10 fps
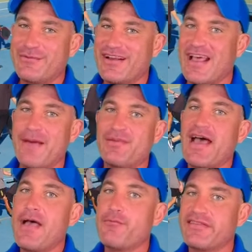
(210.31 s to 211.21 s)
What happened?
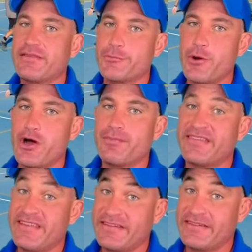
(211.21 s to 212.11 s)
I was in the wrong
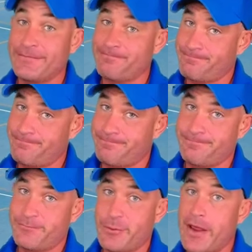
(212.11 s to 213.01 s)
position,
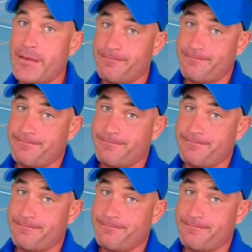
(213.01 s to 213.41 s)
right?